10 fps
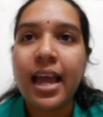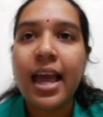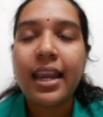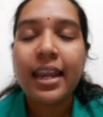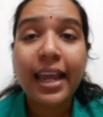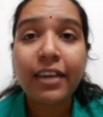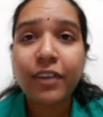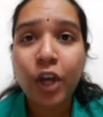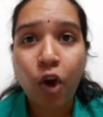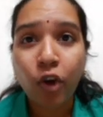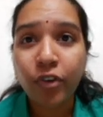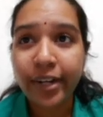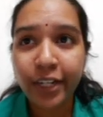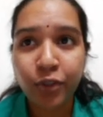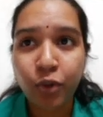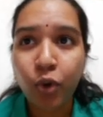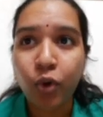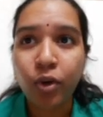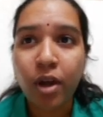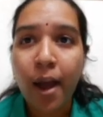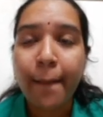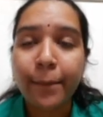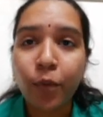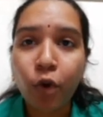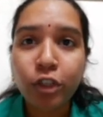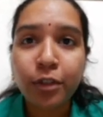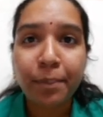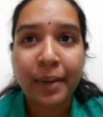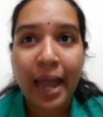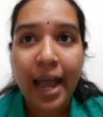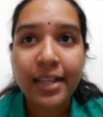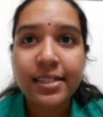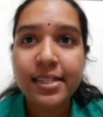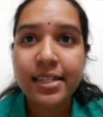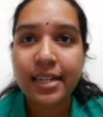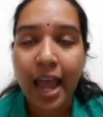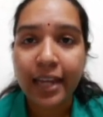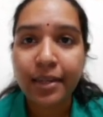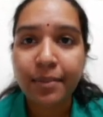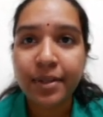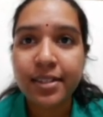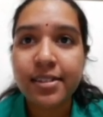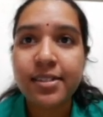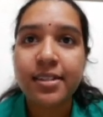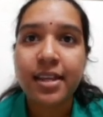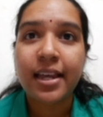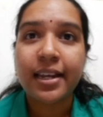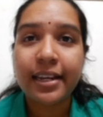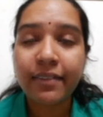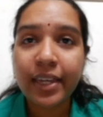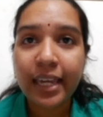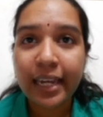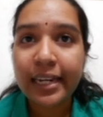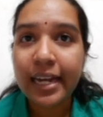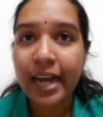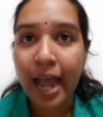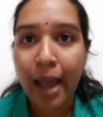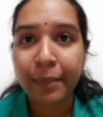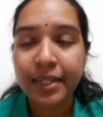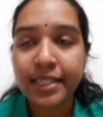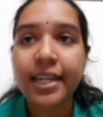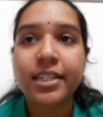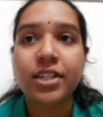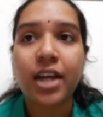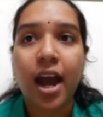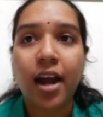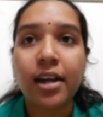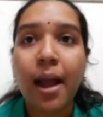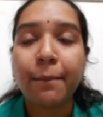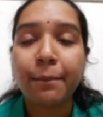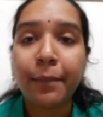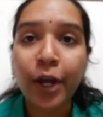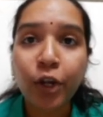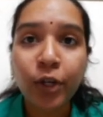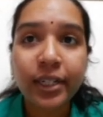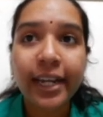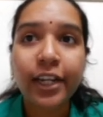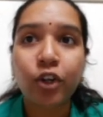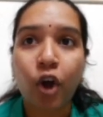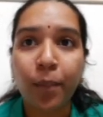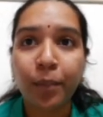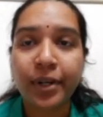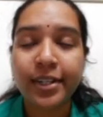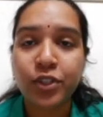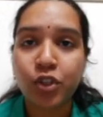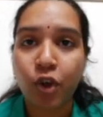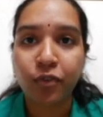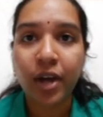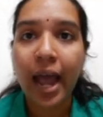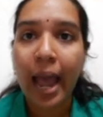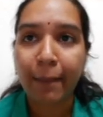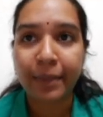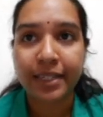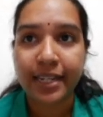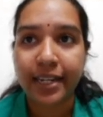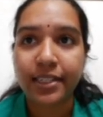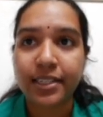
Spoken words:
Like we already know, both plants and animals living in a habitat are biotic components of a habitat.